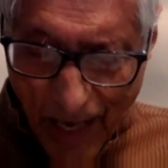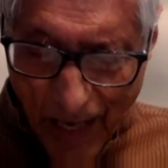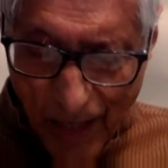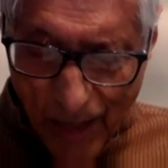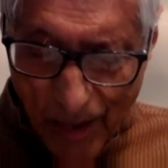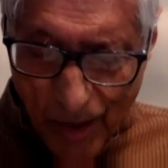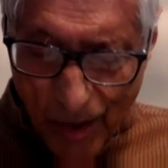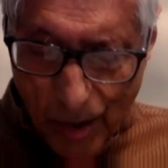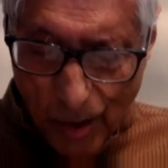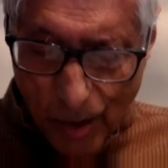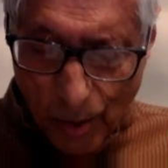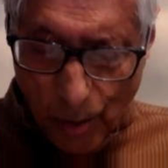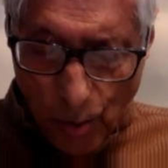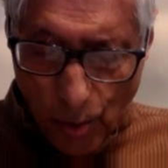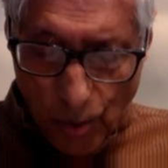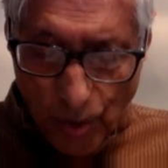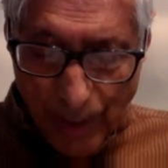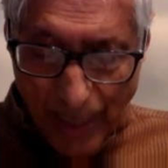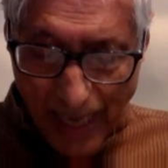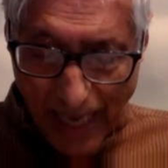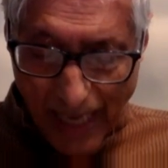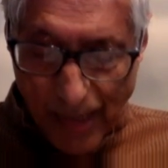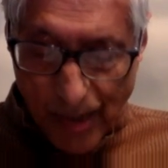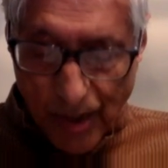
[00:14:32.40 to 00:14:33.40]
So no
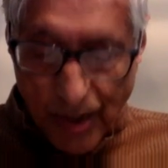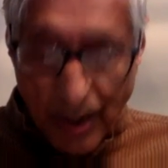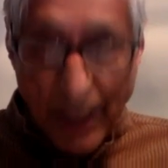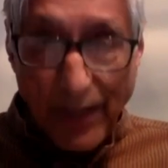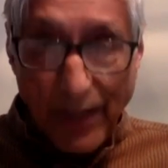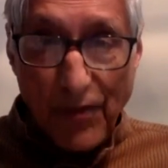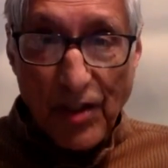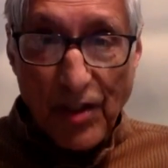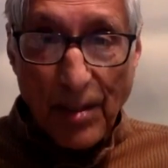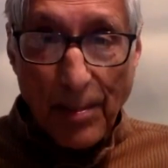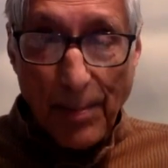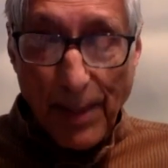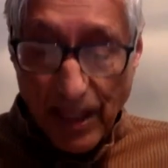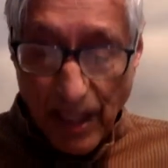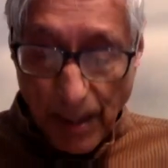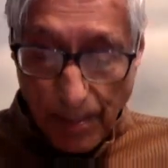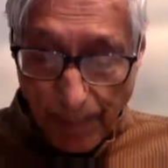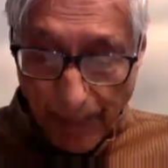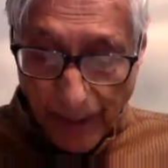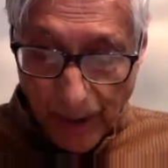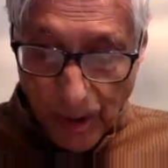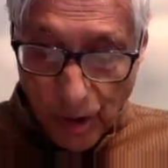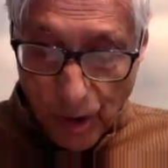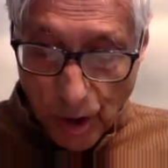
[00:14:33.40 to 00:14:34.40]
text gives a better
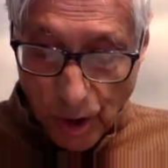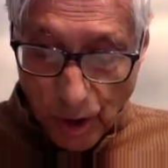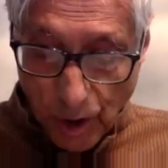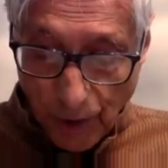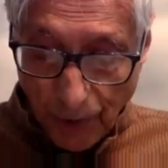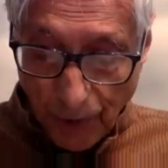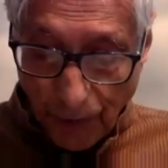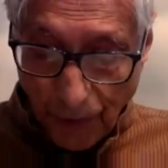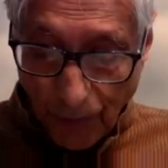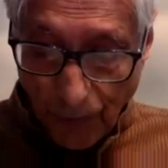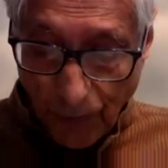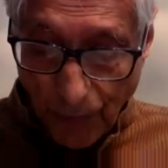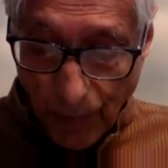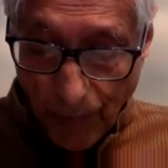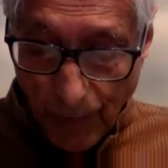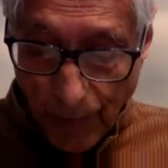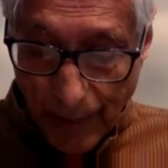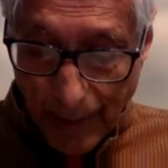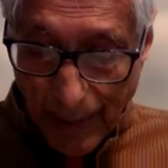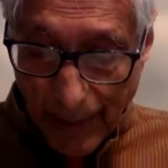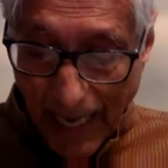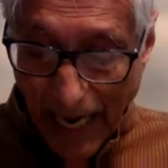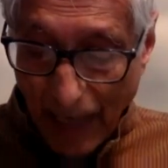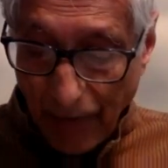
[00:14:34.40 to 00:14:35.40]
picture of
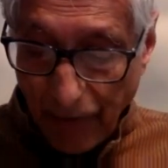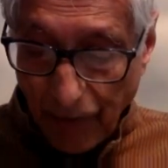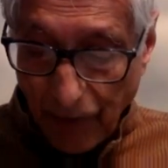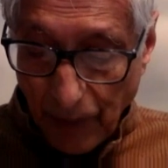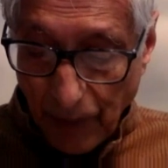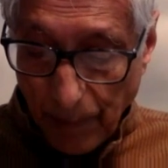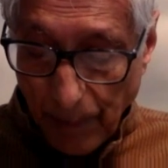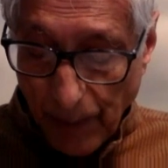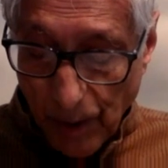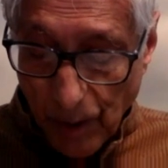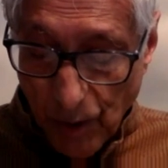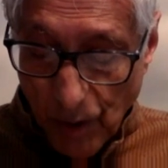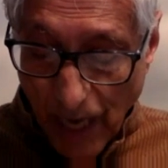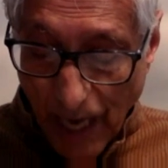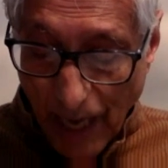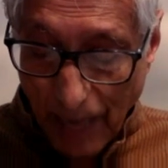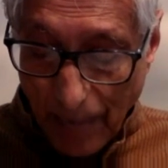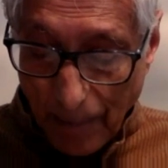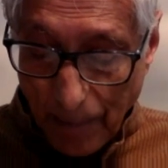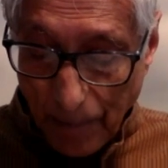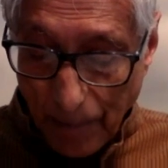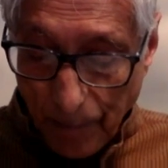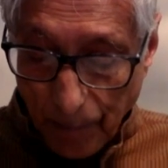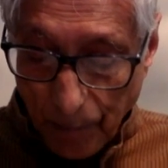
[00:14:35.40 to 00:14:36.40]
life in
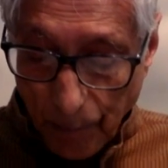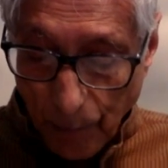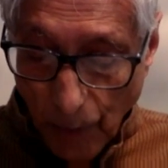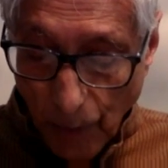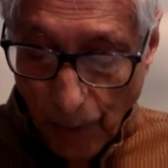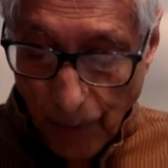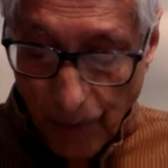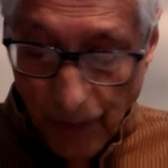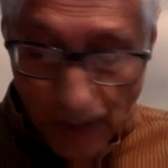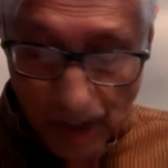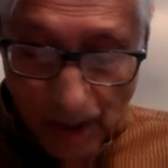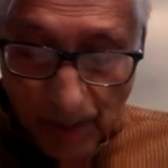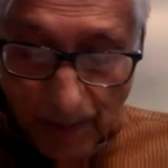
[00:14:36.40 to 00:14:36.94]
Punjab of this